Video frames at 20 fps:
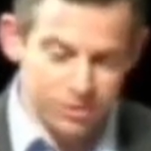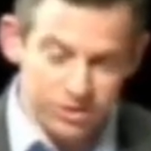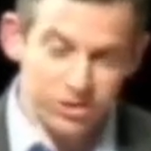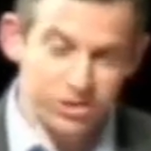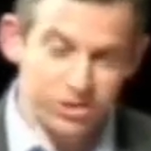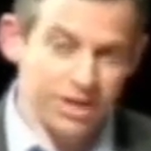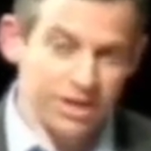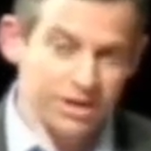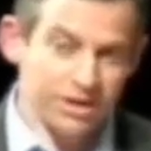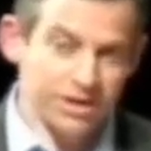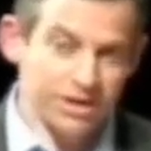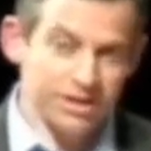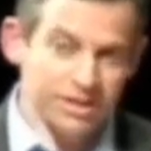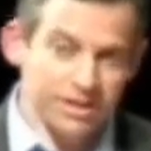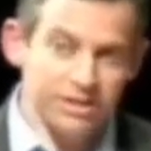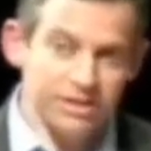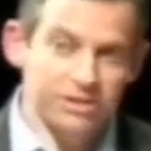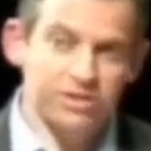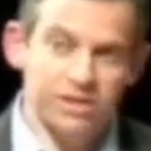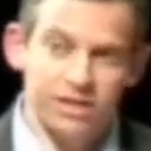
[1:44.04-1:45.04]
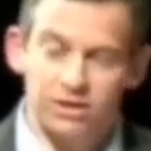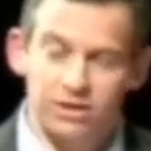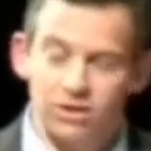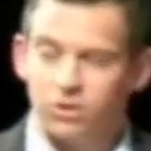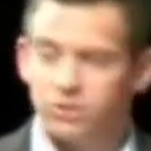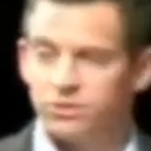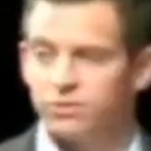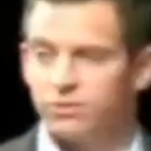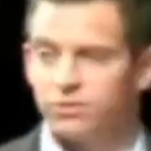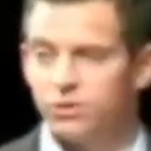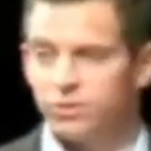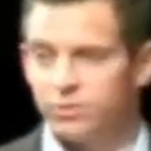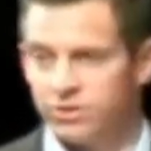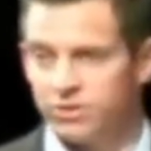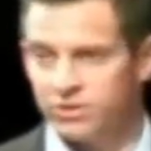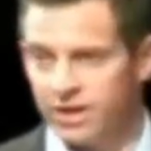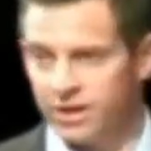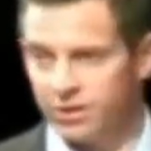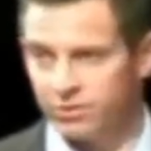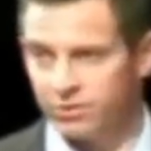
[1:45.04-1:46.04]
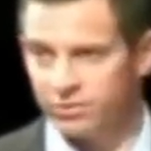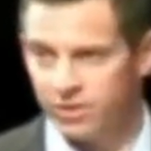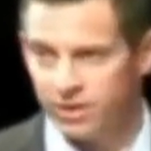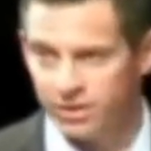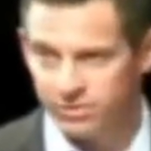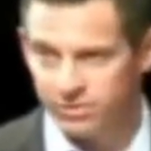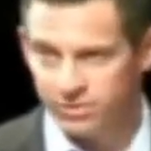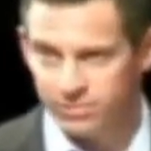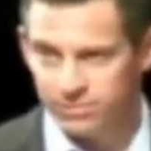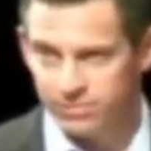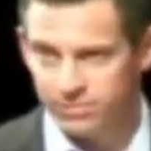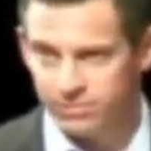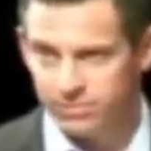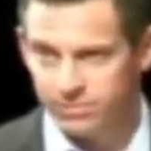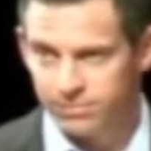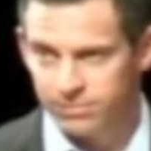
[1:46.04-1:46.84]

Christianity is a cult of human sacrifice.